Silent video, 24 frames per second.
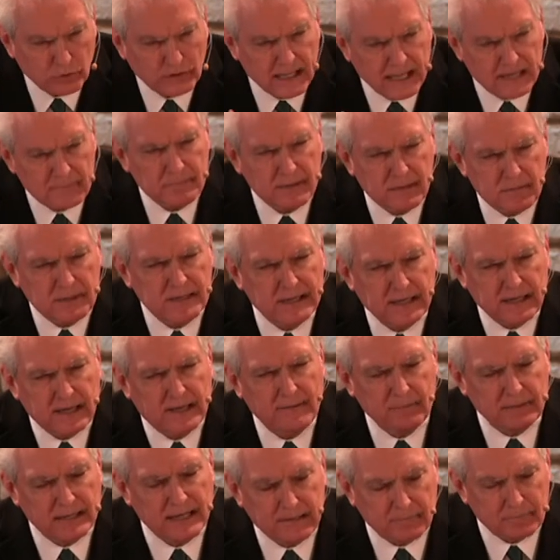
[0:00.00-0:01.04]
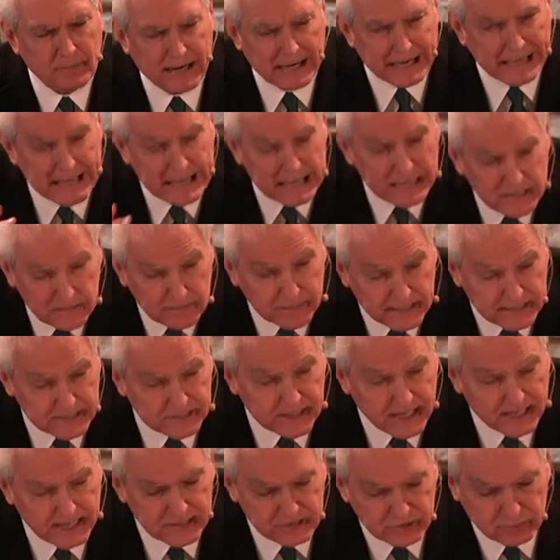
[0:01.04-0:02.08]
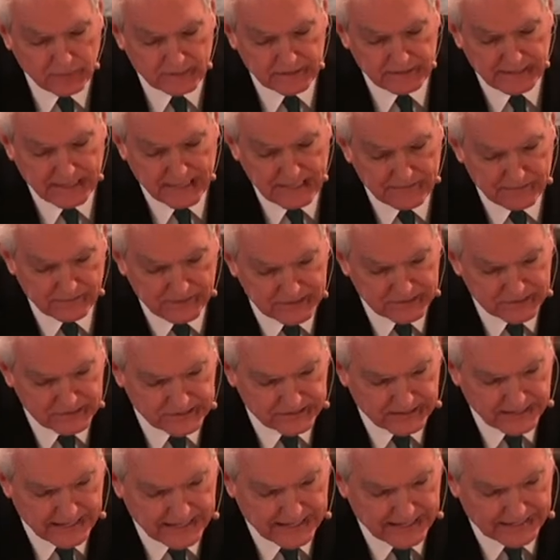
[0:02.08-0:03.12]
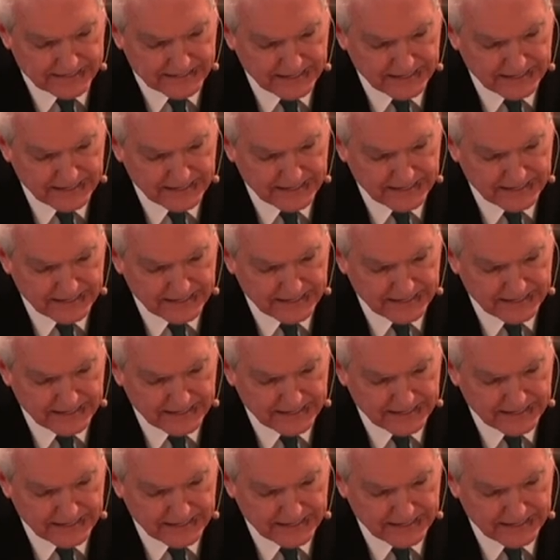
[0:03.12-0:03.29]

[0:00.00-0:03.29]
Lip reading: let me become like my enemies, is what David is saying.